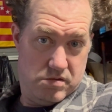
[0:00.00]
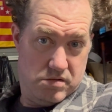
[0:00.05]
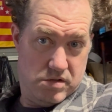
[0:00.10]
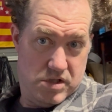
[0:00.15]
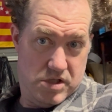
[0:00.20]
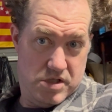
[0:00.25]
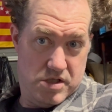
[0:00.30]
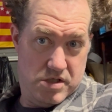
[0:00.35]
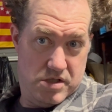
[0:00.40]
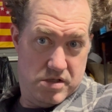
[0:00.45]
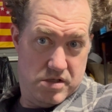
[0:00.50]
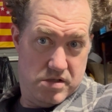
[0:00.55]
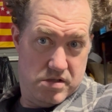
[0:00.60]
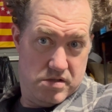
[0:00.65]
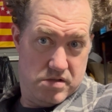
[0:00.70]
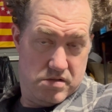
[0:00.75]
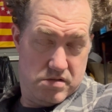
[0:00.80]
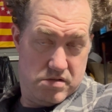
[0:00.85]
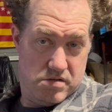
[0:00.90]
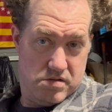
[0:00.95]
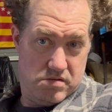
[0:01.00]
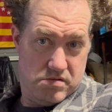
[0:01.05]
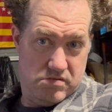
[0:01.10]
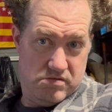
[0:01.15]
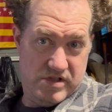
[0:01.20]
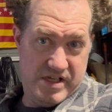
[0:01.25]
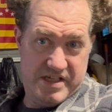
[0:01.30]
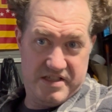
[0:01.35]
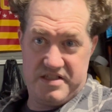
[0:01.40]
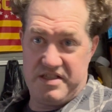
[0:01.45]
Uh,
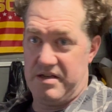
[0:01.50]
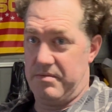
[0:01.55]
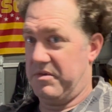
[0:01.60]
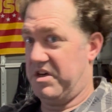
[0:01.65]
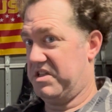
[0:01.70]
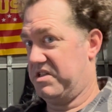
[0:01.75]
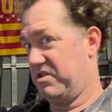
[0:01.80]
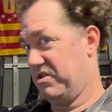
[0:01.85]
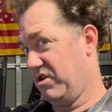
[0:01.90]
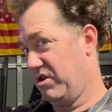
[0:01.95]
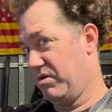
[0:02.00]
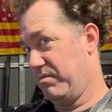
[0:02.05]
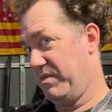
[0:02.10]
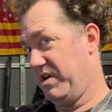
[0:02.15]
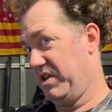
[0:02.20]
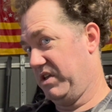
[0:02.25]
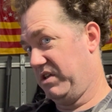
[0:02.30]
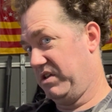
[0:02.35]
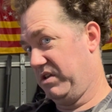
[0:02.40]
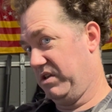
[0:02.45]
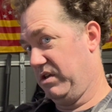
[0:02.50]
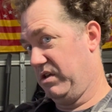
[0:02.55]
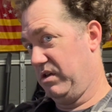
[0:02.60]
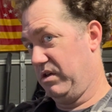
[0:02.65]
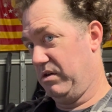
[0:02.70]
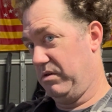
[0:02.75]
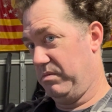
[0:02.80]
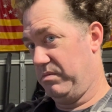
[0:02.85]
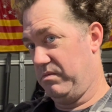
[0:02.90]
last time I saw him at a club,